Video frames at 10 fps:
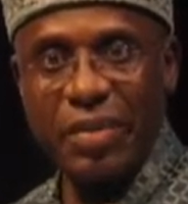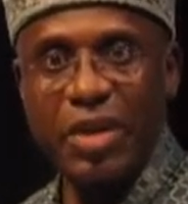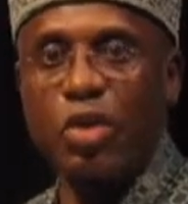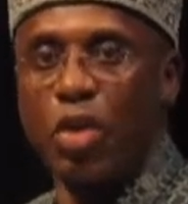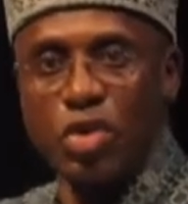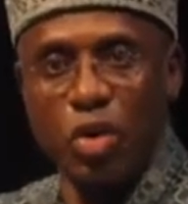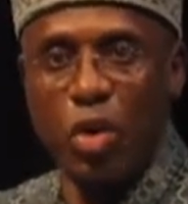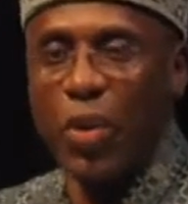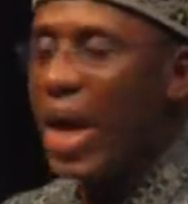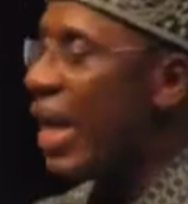It goes to
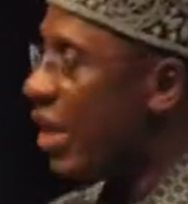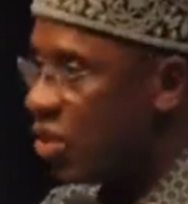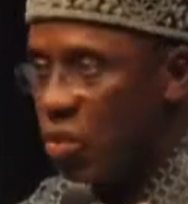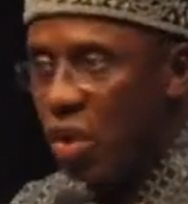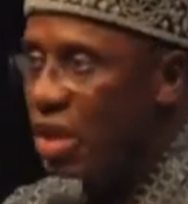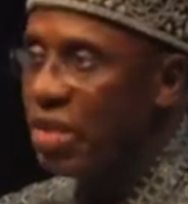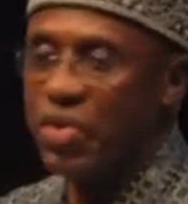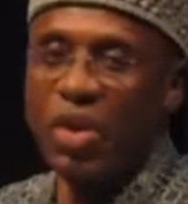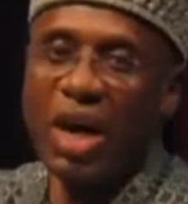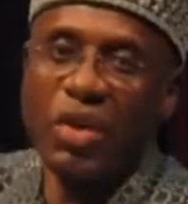nowhere and you will not live
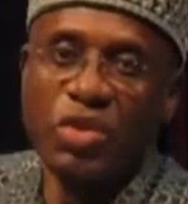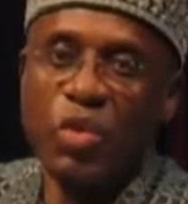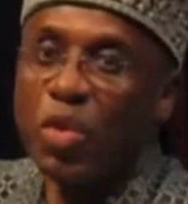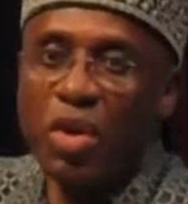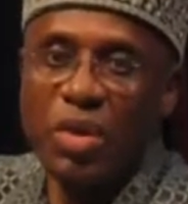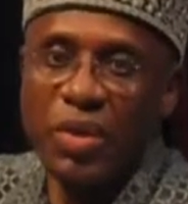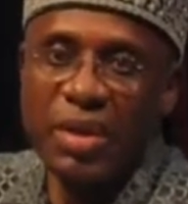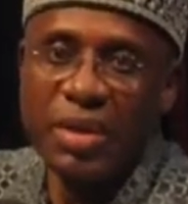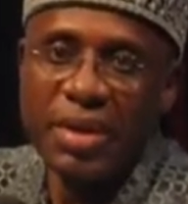in your house. You will run away.